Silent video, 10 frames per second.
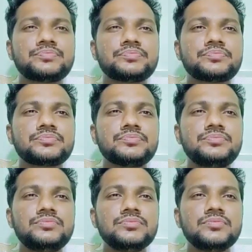
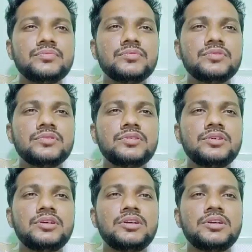
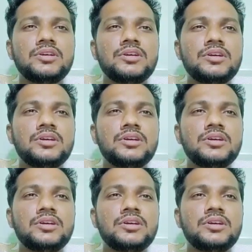Nobody speaks.